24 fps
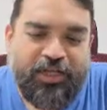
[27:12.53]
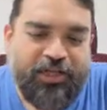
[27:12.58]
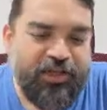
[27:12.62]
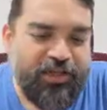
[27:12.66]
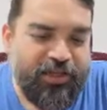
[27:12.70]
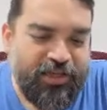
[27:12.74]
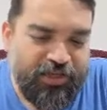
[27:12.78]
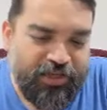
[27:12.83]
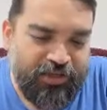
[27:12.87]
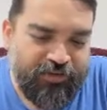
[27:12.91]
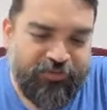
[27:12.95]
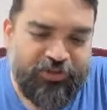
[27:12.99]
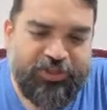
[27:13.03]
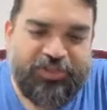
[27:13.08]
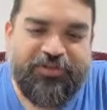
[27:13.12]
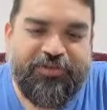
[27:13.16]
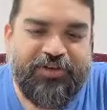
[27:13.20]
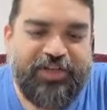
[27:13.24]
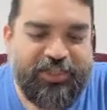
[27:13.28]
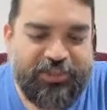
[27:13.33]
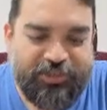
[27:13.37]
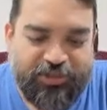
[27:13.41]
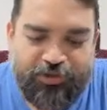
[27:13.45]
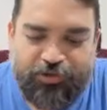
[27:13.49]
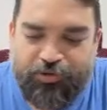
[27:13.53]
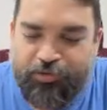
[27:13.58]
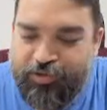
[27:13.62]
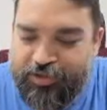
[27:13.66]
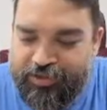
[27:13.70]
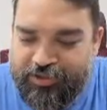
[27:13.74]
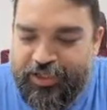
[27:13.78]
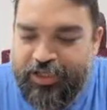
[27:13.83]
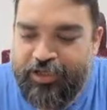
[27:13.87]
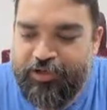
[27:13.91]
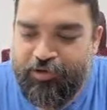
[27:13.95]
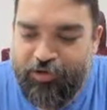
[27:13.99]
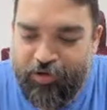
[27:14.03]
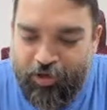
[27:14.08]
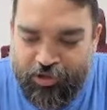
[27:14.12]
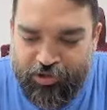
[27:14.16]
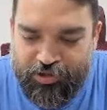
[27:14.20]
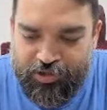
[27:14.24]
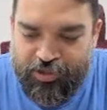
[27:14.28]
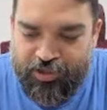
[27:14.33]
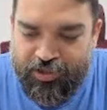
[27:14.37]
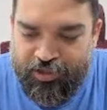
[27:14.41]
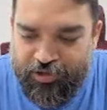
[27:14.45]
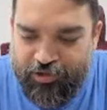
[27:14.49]
whichever agent you decide to launch.
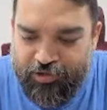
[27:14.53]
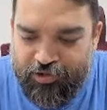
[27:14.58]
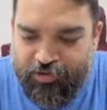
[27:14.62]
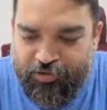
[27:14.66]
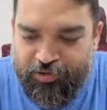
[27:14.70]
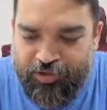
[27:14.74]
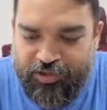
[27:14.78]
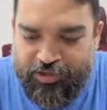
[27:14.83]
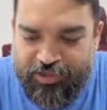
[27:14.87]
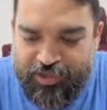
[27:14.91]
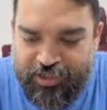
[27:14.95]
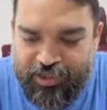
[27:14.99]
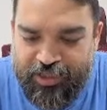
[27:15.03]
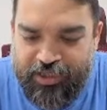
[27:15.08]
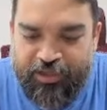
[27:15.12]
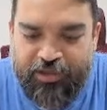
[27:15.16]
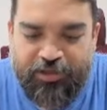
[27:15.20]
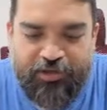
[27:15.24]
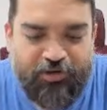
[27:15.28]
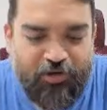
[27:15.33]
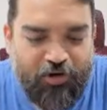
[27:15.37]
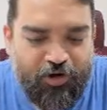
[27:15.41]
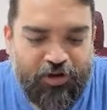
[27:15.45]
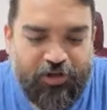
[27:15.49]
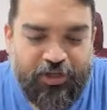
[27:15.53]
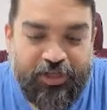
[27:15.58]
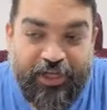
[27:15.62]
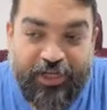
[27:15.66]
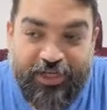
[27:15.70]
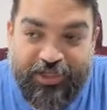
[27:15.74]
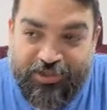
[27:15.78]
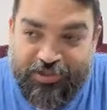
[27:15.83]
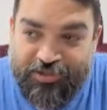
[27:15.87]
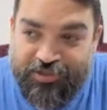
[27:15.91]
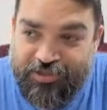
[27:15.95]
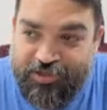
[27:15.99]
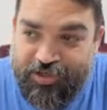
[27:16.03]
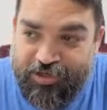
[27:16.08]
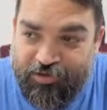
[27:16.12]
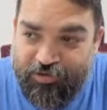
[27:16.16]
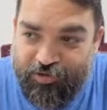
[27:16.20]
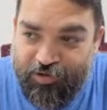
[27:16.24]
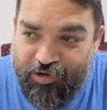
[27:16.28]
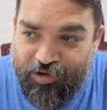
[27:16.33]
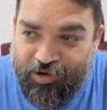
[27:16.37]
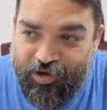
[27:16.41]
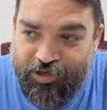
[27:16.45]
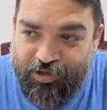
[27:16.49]
Here you can see all the agents that you
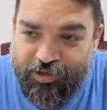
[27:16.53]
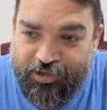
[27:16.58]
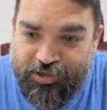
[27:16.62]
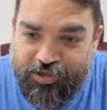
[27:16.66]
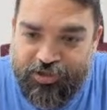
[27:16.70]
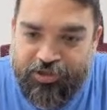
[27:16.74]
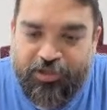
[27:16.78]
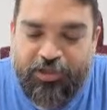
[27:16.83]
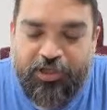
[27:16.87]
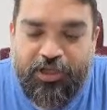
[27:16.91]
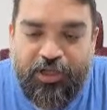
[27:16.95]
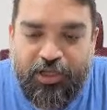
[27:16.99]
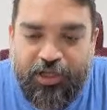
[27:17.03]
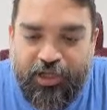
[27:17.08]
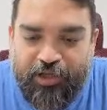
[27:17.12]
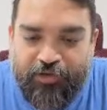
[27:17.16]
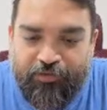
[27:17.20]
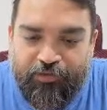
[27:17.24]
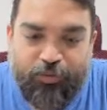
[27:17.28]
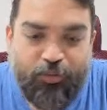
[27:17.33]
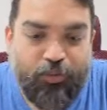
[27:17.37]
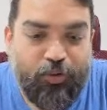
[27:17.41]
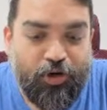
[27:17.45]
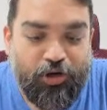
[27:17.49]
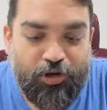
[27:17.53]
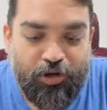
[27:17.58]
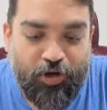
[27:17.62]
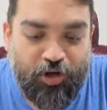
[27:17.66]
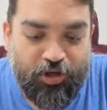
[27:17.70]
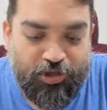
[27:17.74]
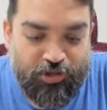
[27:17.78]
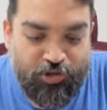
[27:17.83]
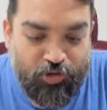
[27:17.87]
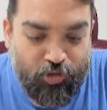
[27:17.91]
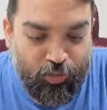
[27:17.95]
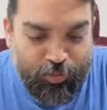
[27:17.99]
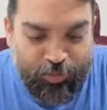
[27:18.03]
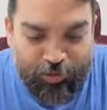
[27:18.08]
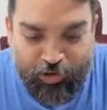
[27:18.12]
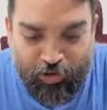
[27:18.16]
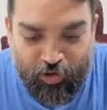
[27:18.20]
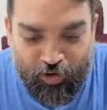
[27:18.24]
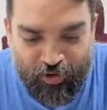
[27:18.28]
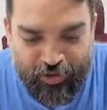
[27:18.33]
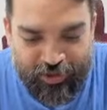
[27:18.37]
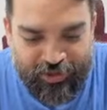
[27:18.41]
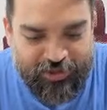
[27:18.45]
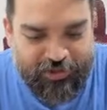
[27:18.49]
launch. If you want to launch an OpenClaw
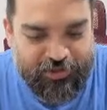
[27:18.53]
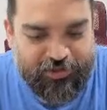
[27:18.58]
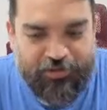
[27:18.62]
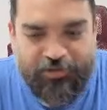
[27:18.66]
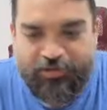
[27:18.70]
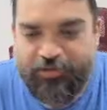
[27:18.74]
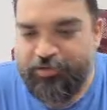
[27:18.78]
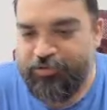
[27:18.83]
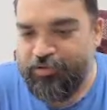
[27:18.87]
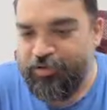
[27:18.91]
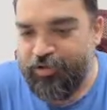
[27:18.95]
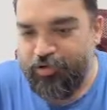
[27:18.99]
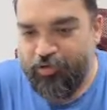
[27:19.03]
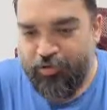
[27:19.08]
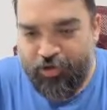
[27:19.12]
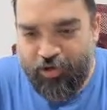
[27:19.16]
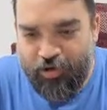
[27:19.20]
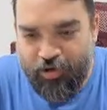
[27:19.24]
agent, you can launch